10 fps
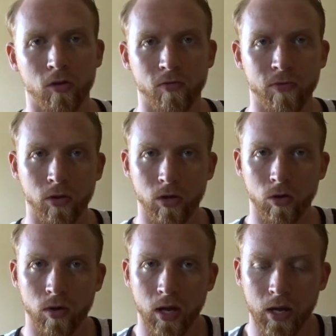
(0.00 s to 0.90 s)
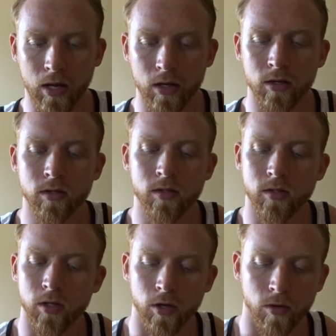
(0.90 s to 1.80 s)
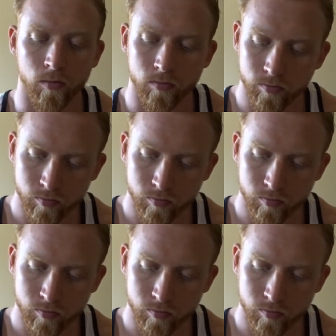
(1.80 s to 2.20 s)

they're feeling okay. So